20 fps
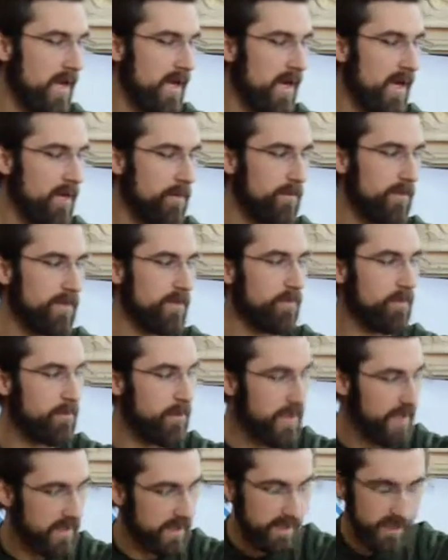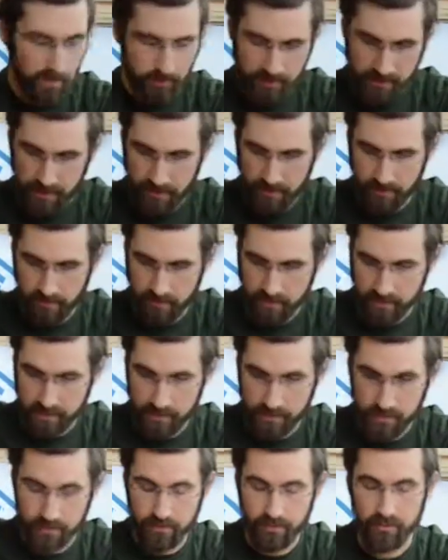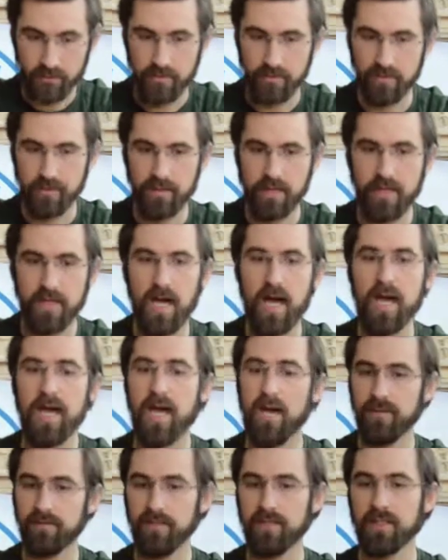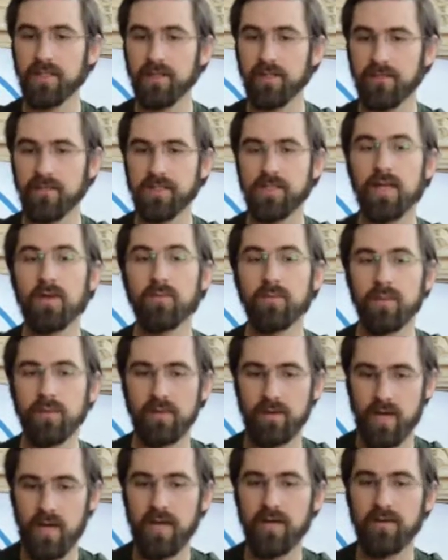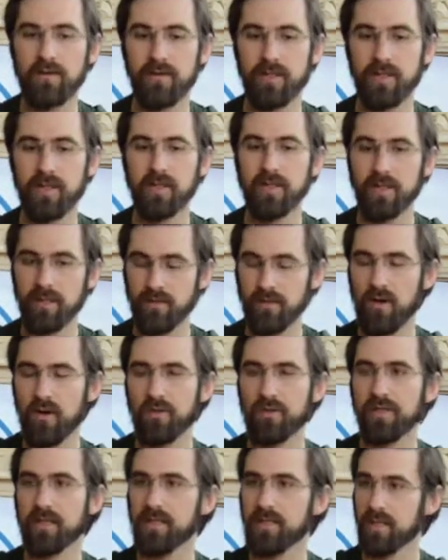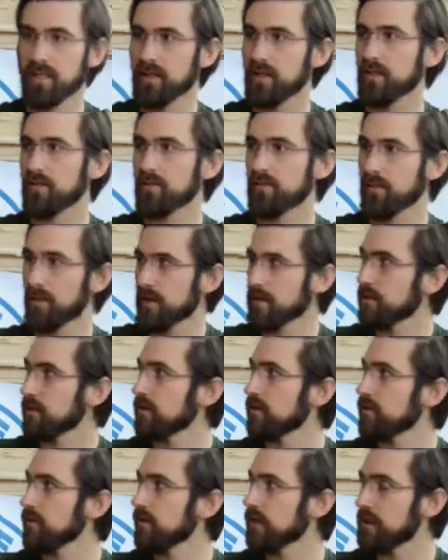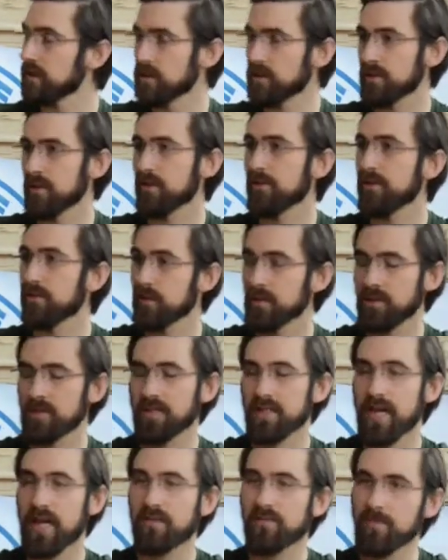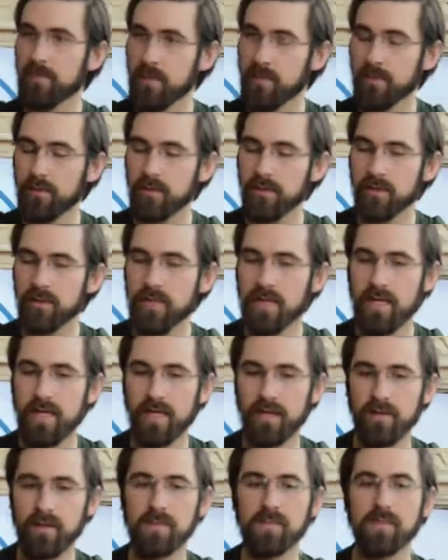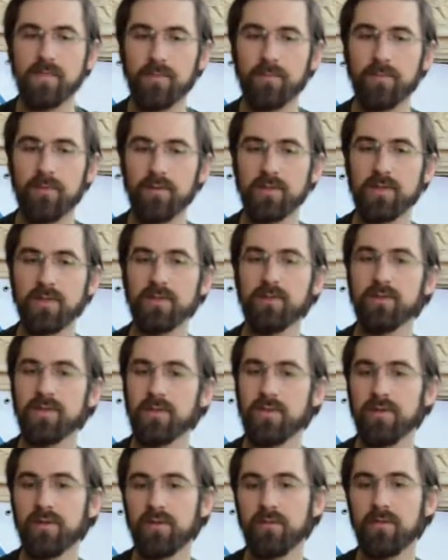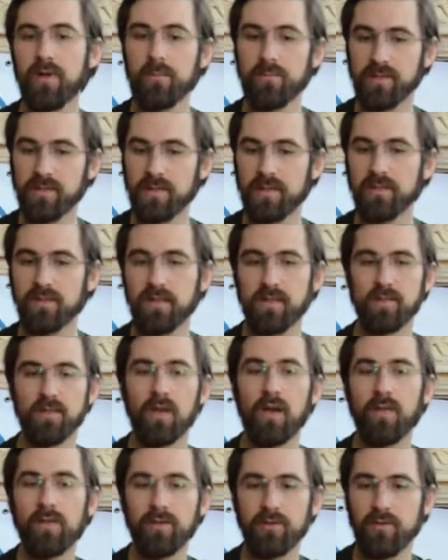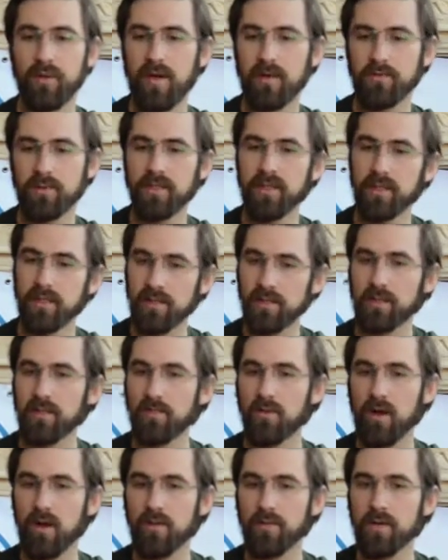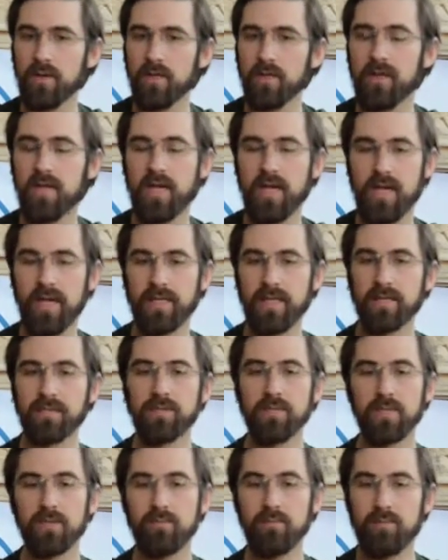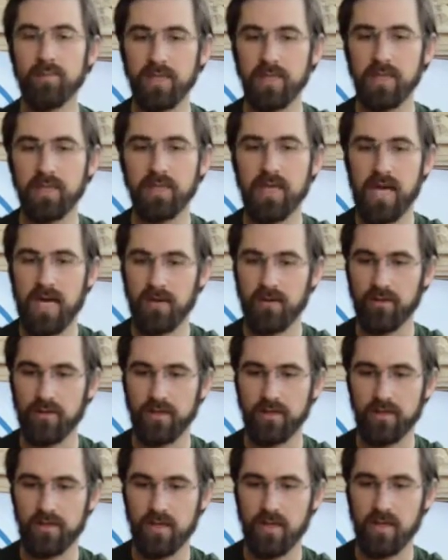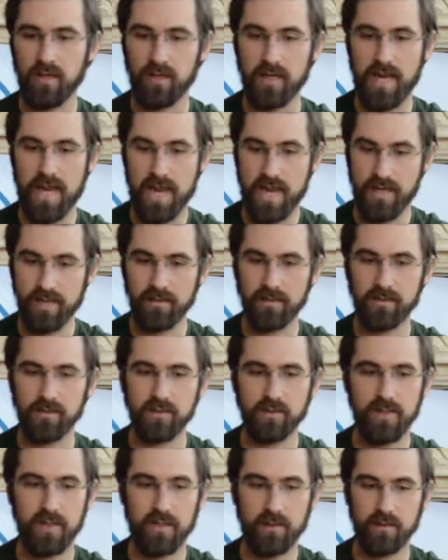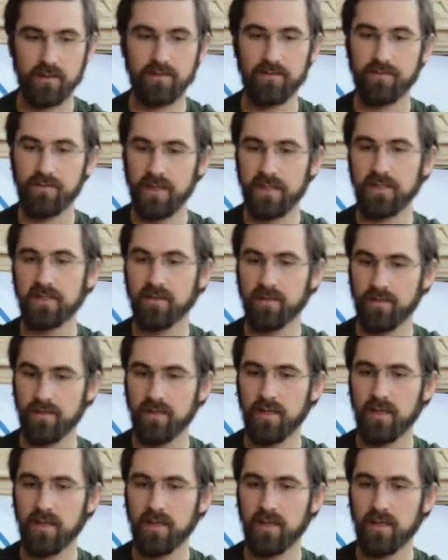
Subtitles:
The biggest update this year that I have to give is that we are hiring a Nicaraguan executive director. This is our first staff member. This is a person who is going to represent us on the ground in Nicaragua and actually be our hands and our feet